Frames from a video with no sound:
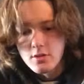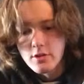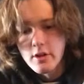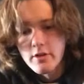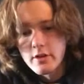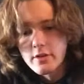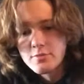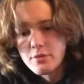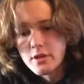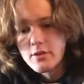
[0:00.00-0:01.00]
So anyway,
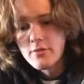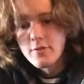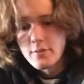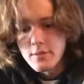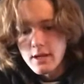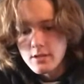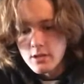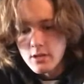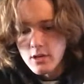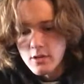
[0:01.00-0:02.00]
let's put everything back
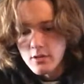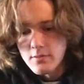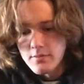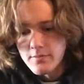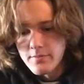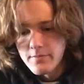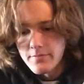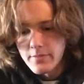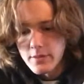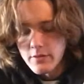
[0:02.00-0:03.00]
together
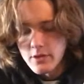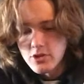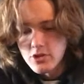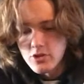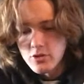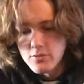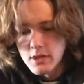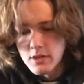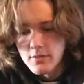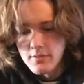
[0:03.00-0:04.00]
the way it should
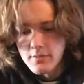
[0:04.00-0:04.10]
be,